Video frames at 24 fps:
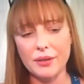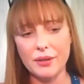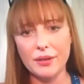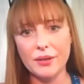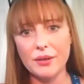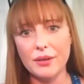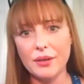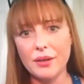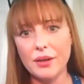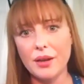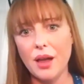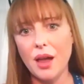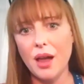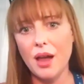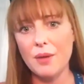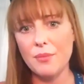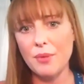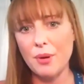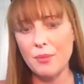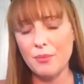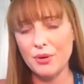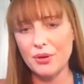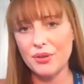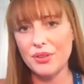I
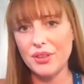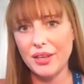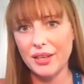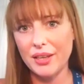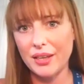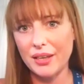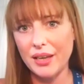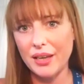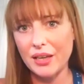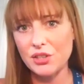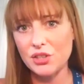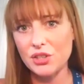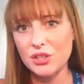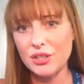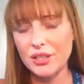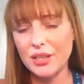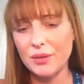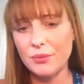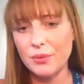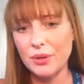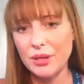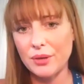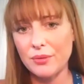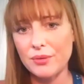remember thinking actually
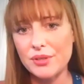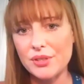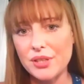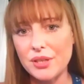when I was